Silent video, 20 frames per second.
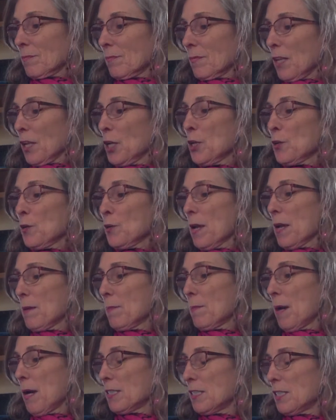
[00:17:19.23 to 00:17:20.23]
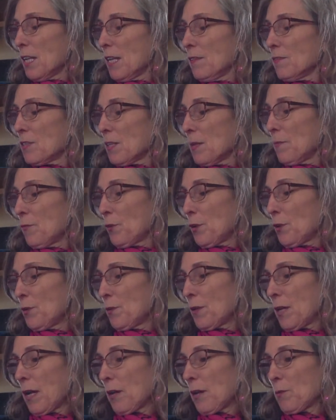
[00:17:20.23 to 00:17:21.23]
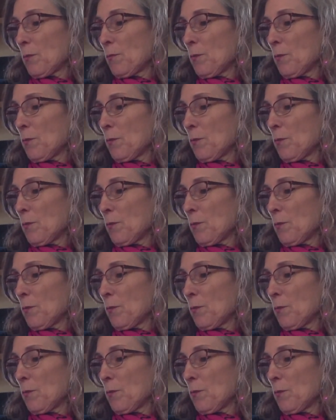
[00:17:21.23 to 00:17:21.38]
"Here, Em, I saved some for you." Katherine